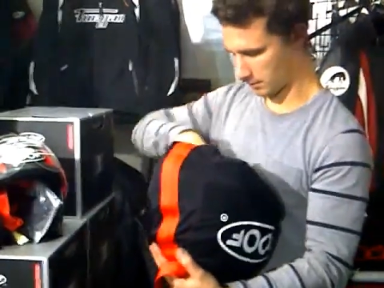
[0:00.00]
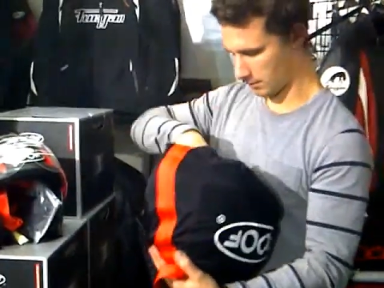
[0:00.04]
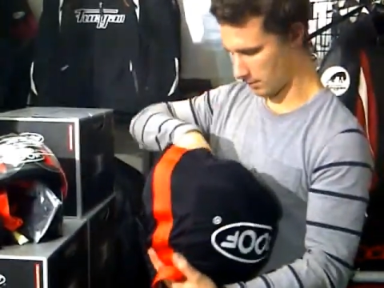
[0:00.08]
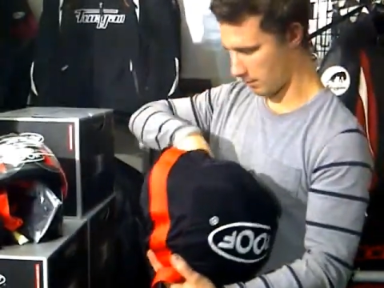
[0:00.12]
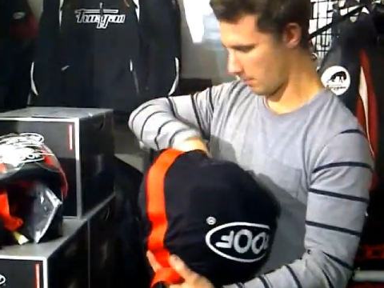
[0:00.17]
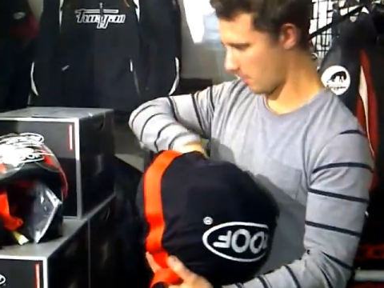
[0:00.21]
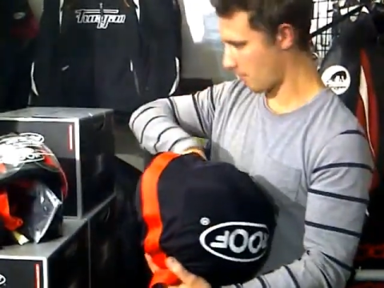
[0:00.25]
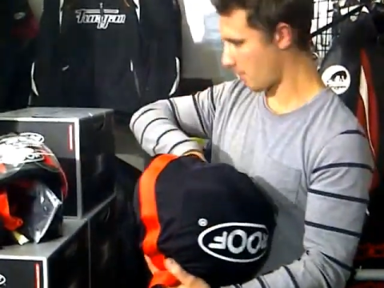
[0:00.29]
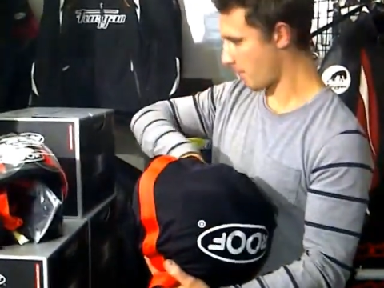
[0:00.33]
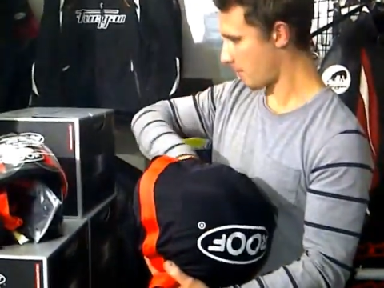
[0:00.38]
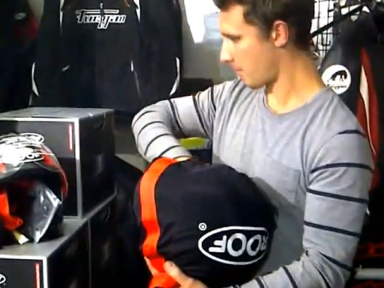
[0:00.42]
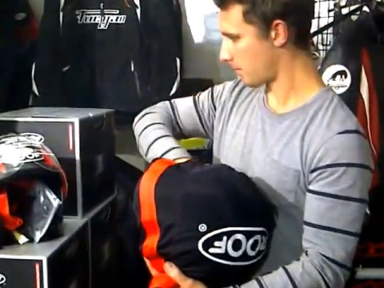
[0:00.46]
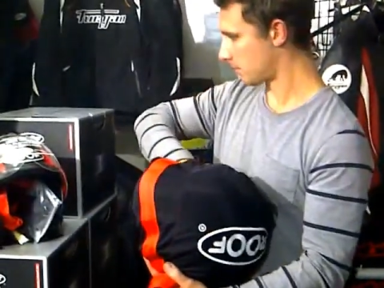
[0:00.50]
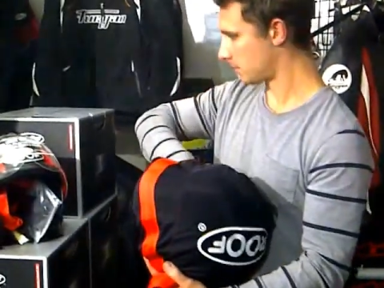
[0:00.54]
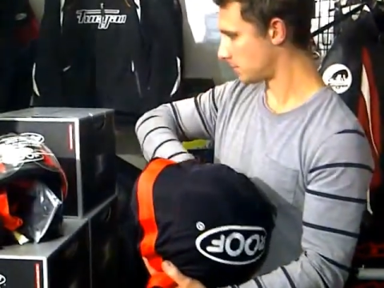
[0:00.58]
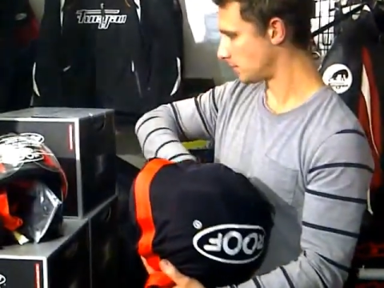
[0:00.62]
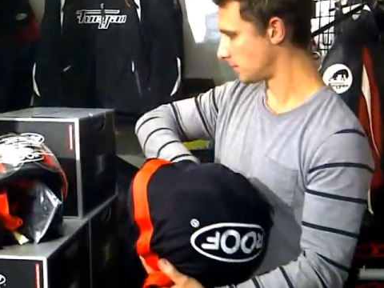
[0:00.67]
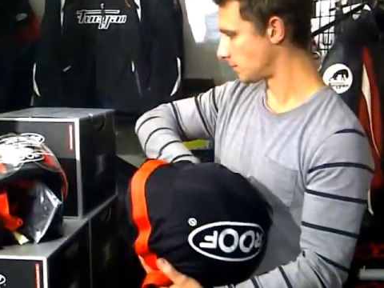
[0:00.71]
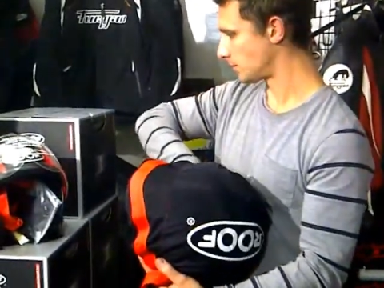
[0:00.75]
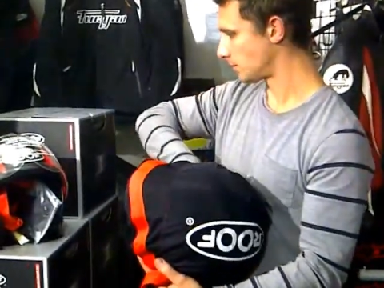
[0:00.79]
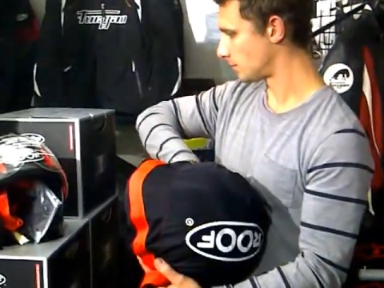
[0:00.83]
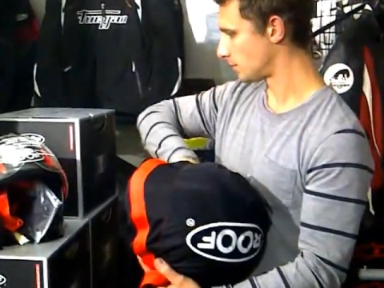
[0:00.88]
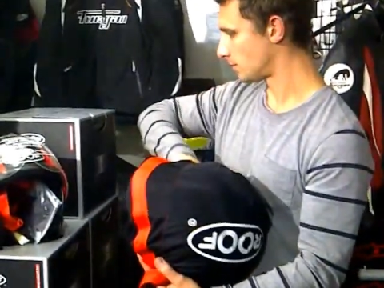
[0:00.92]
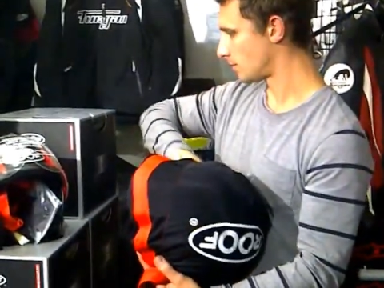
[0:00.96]
plain colours
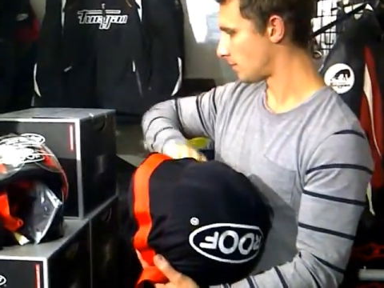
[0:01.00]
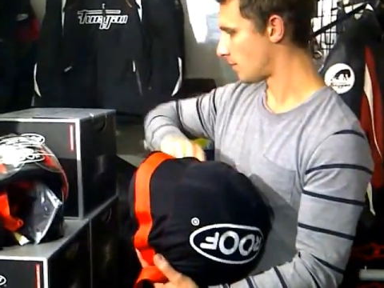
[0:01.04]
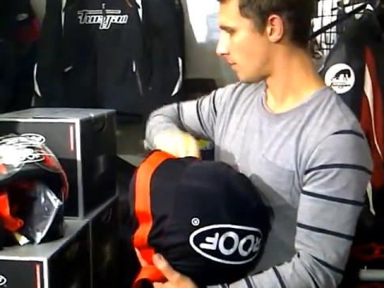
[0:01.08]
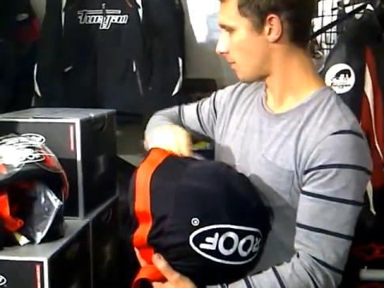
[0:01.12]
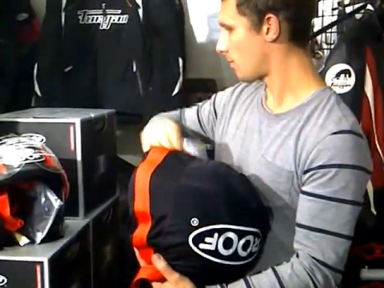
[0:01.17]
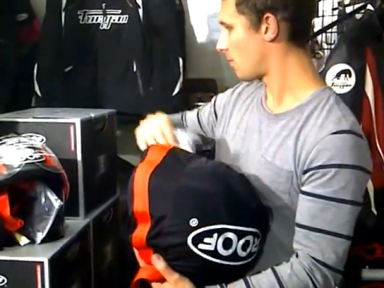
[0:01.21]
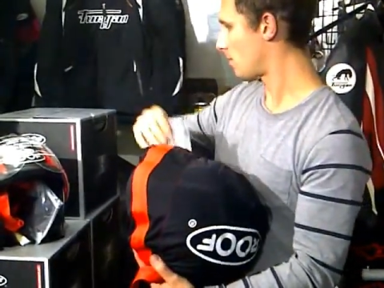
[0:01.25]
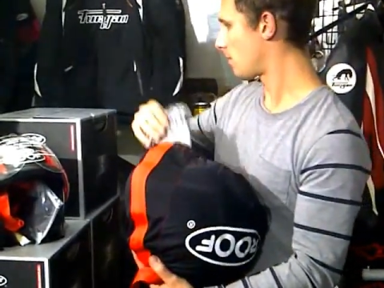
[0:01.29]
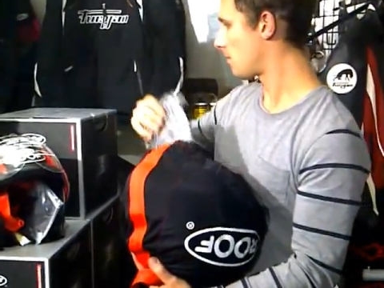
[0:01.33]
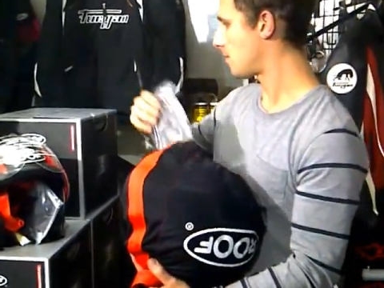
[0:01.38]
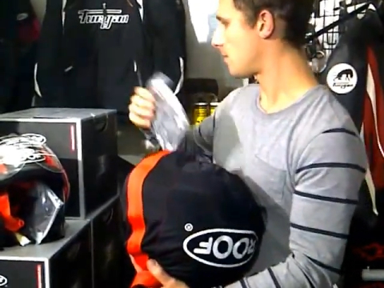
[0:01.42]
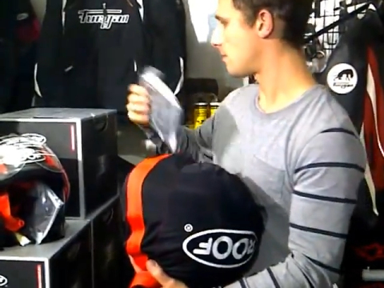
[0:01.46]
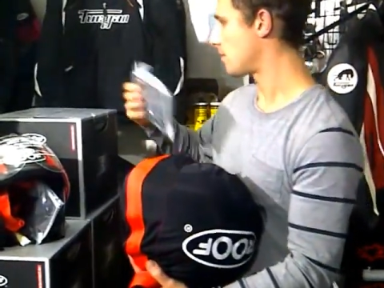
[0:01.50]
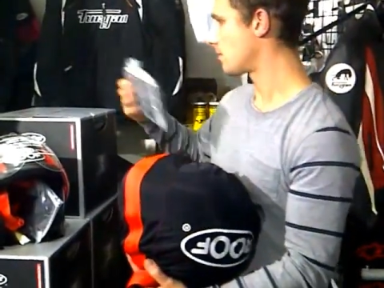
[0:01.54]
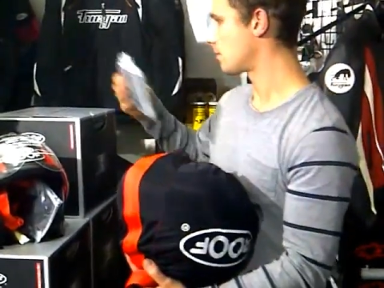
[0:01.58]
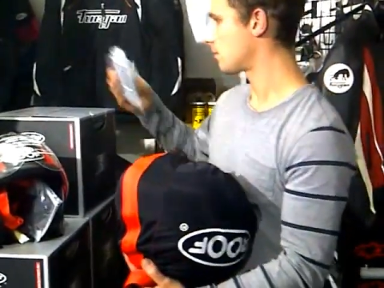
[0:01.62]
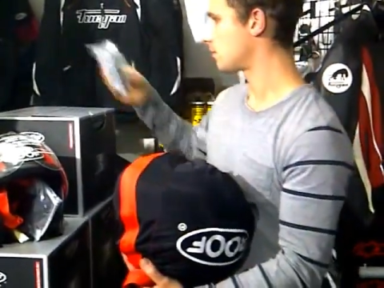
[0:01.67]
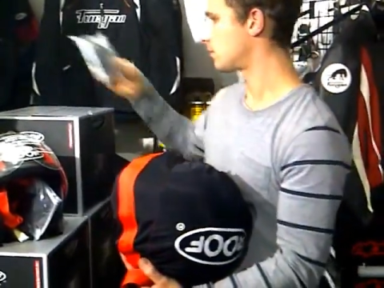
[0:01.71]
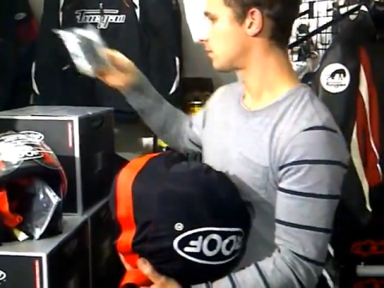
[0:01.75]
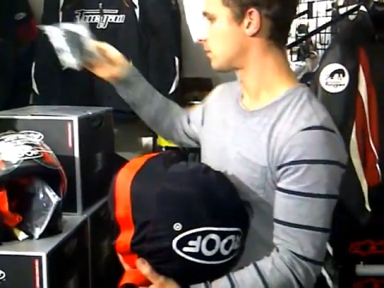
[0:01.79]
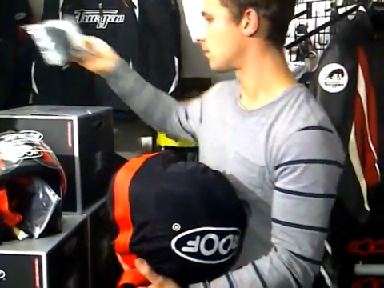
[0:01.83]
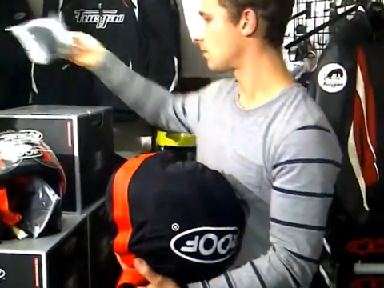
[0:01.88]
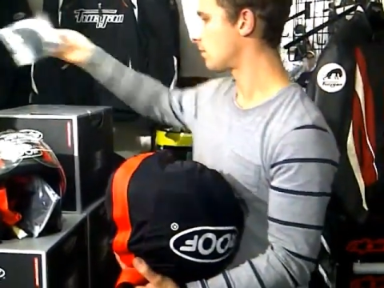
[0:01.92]
and two graphics